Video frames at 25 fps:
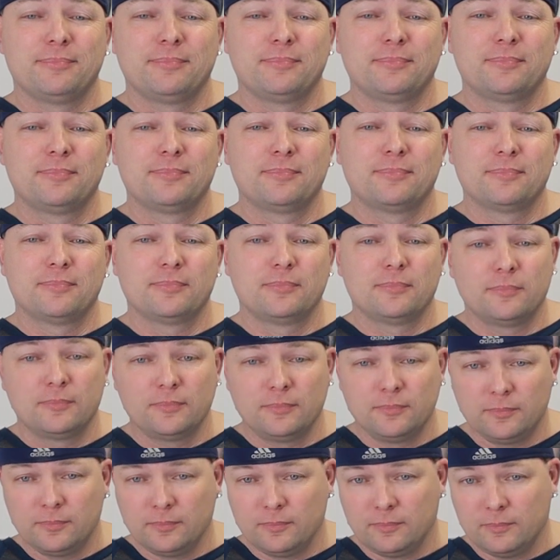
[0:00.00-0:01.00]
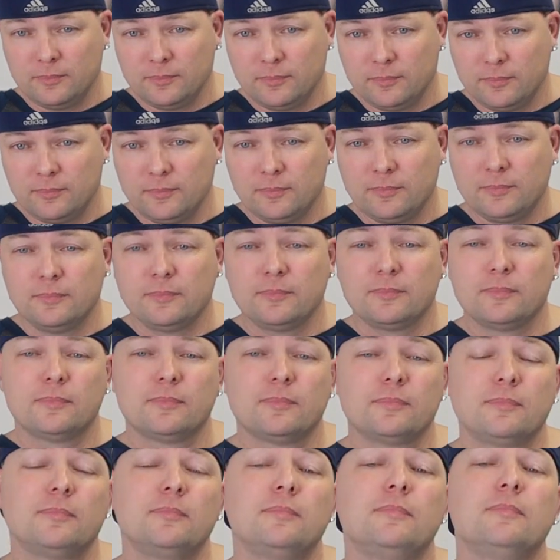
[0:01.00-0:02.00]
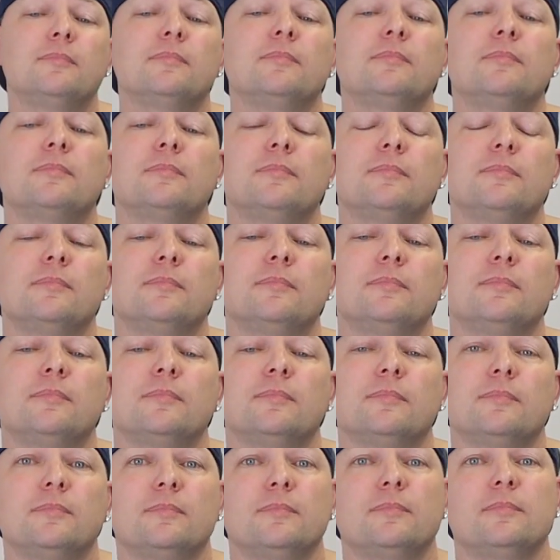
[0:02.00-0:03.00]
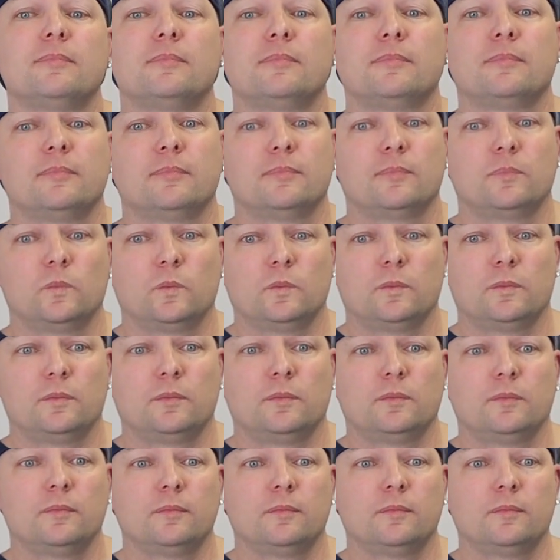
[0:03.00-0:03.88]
(not speaking)